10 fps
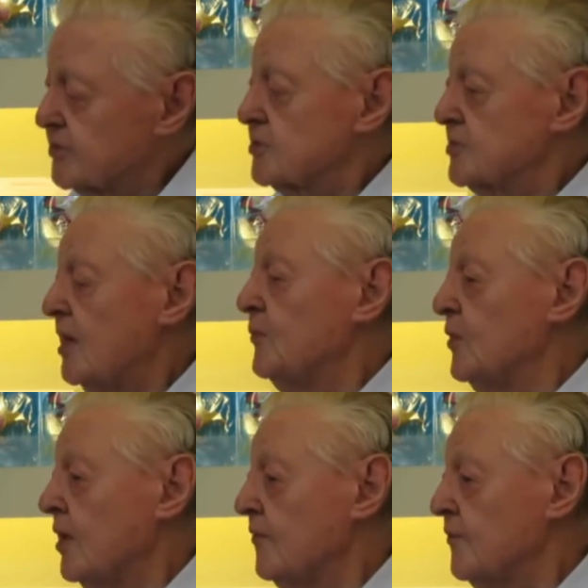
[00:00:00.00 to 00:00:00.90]
a
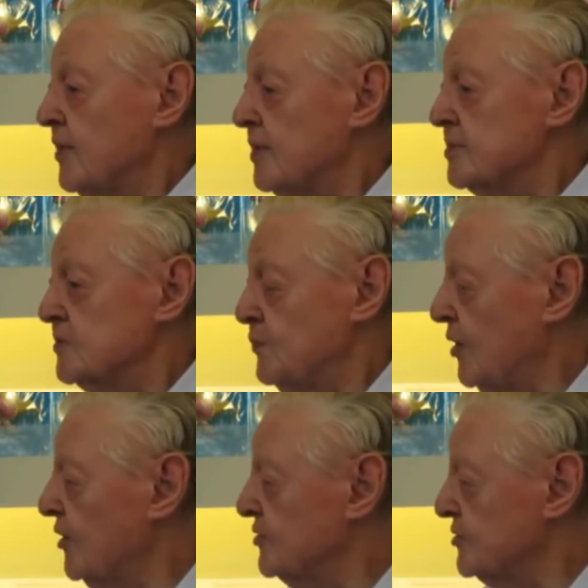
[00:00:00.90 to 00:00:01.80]
sample of his
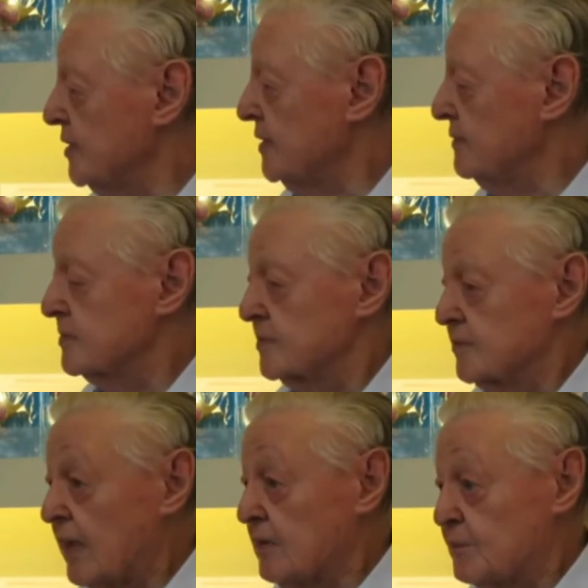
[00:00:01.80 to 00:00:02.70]
poetry. He's a
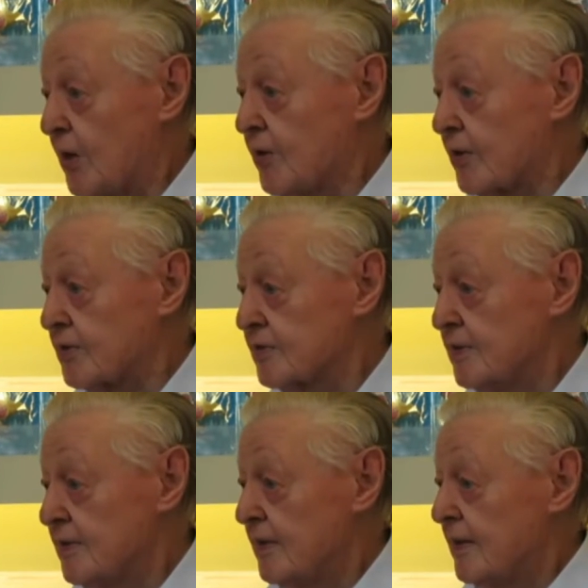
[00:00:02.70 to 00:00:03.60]
great poet,
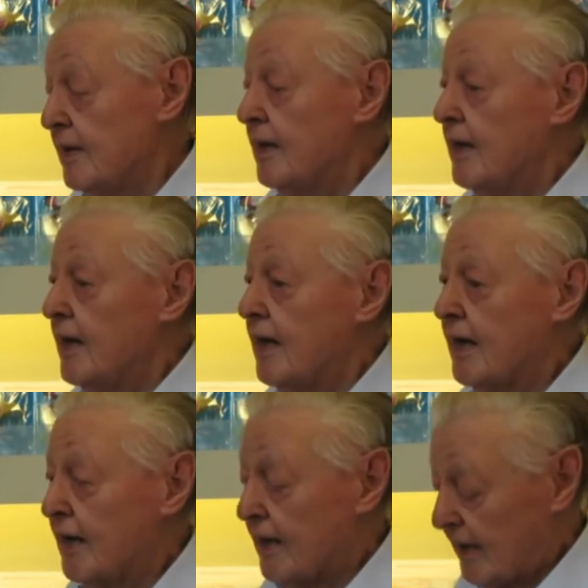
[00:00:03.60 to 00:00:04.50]
perhaps